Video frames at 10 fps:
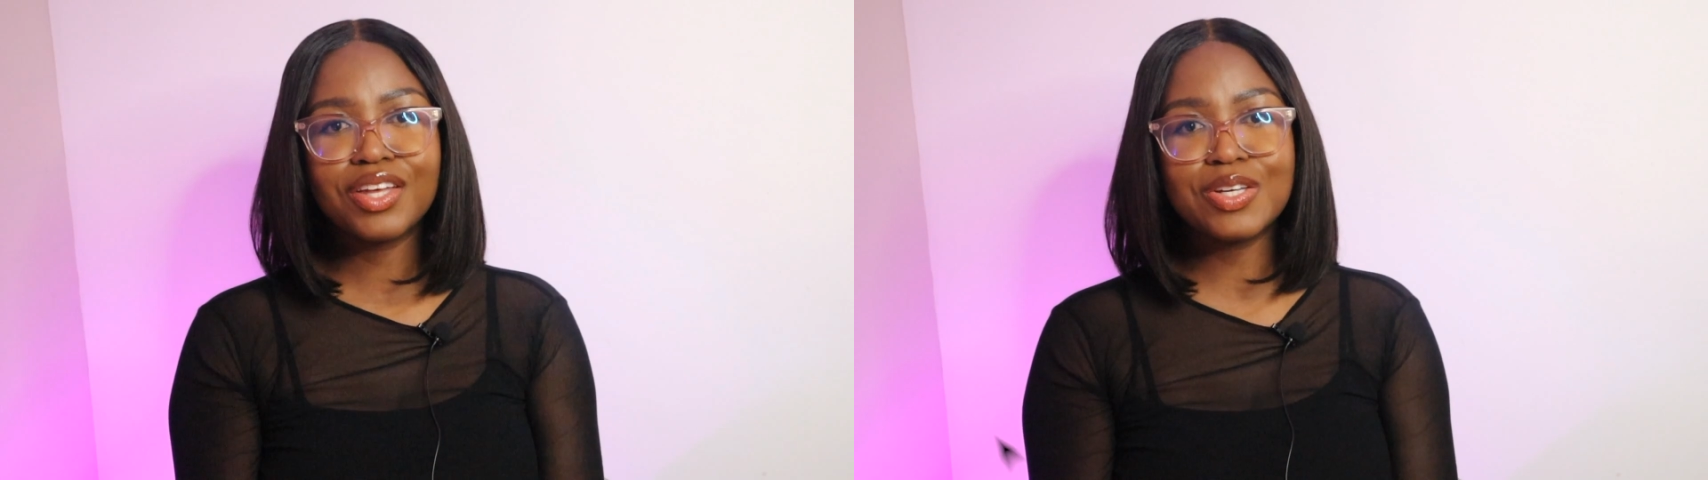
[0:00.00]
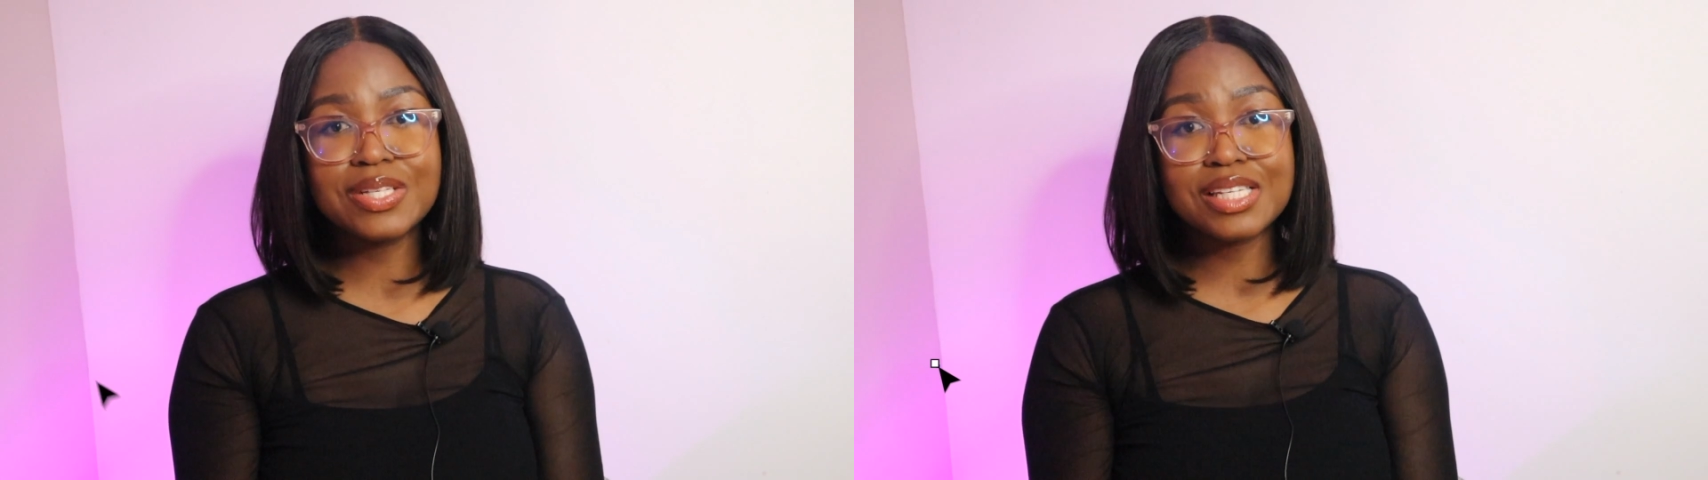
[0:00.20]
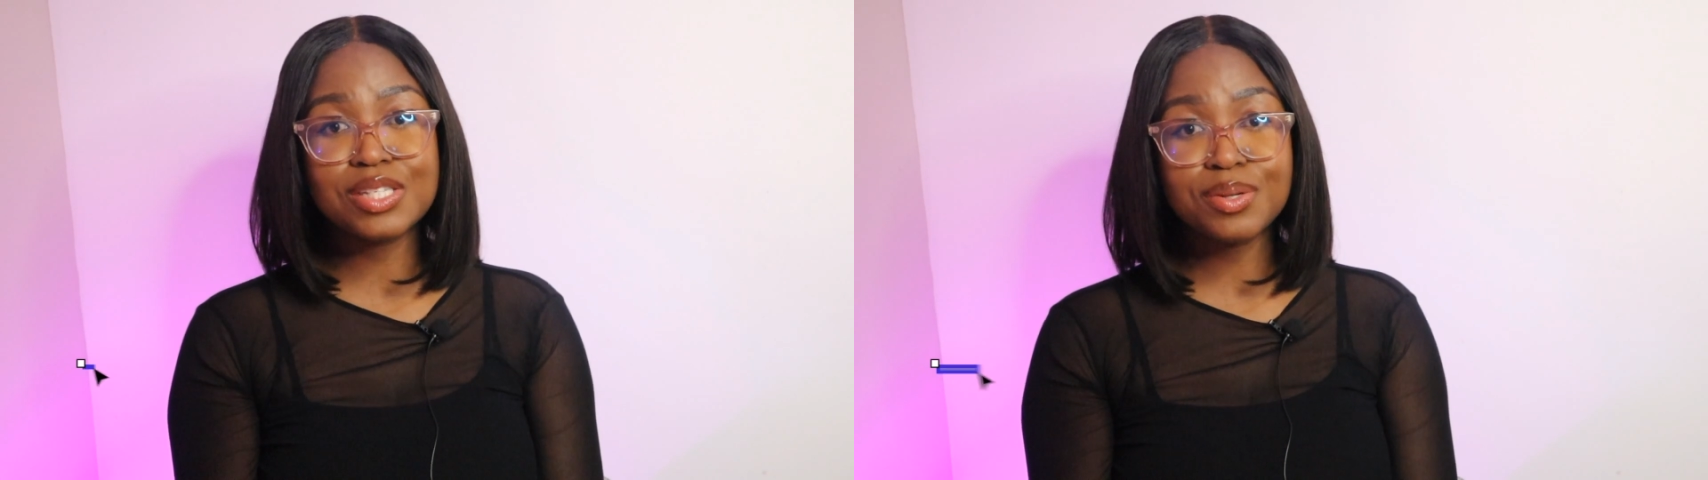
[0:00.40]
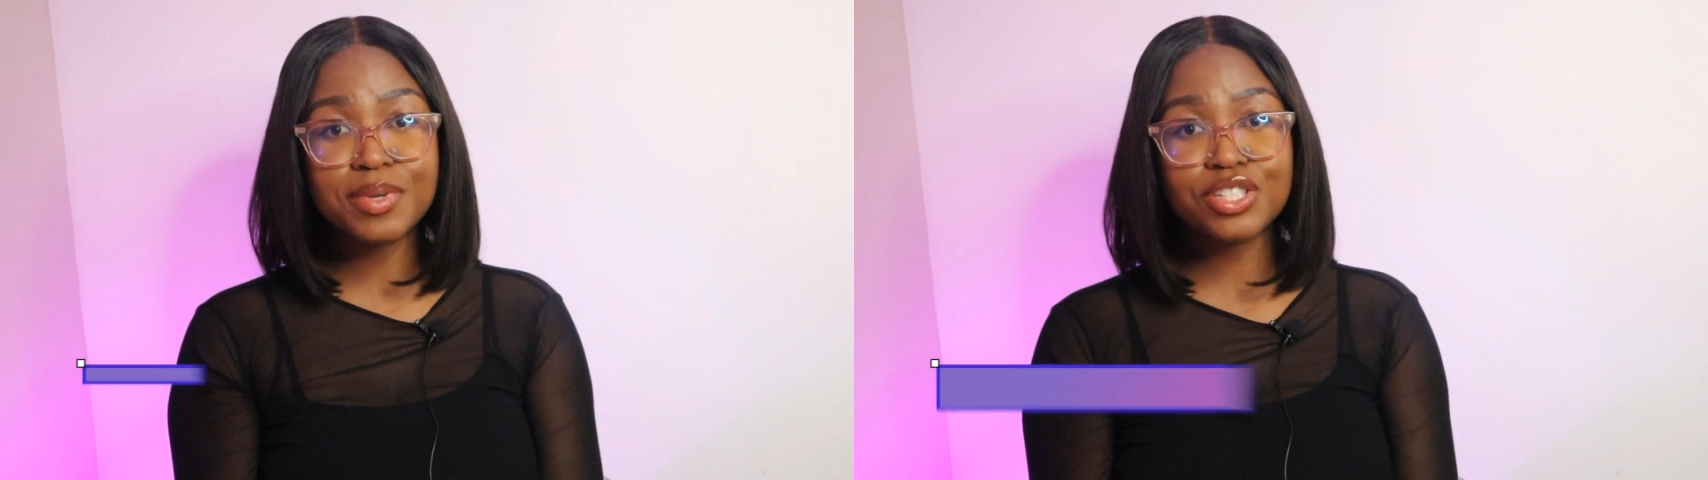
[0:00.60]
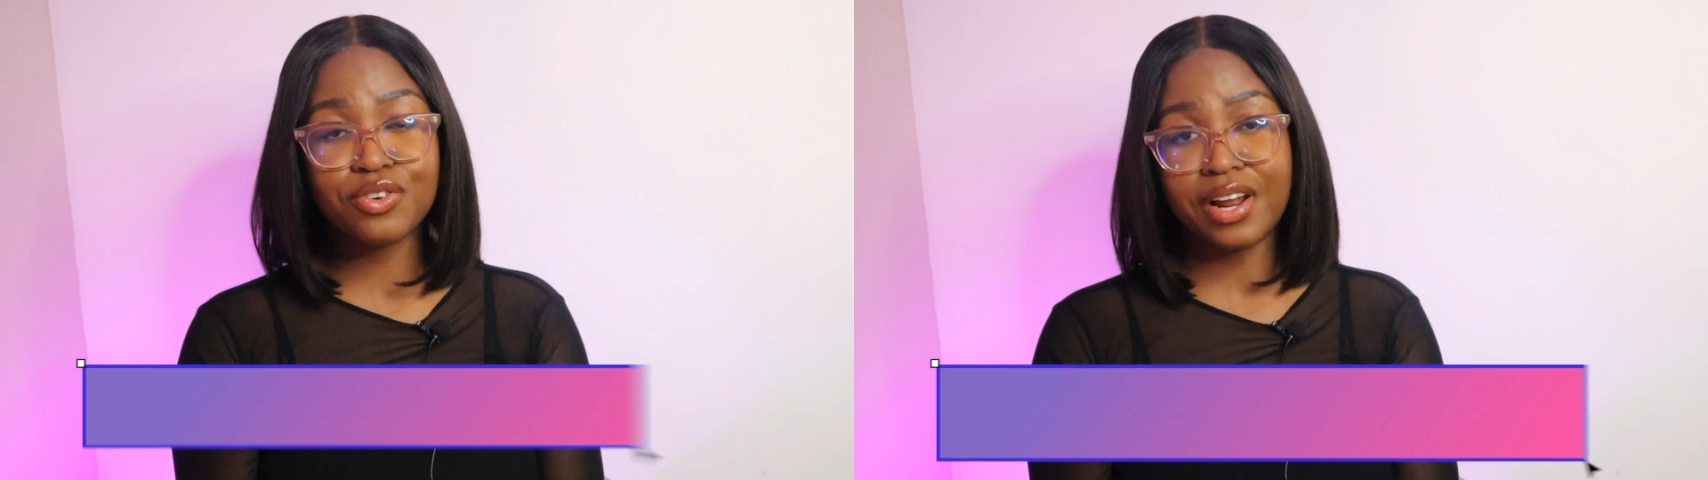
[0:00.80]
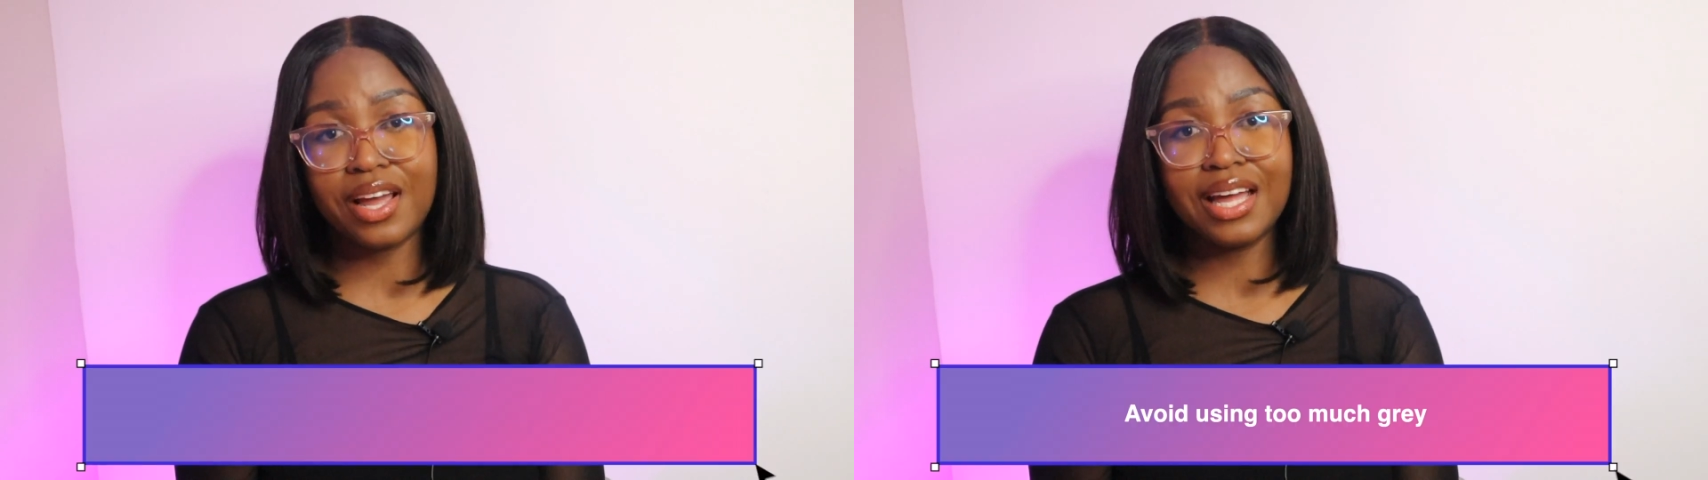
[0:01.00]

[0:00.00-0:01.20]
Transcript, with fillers: using too much gray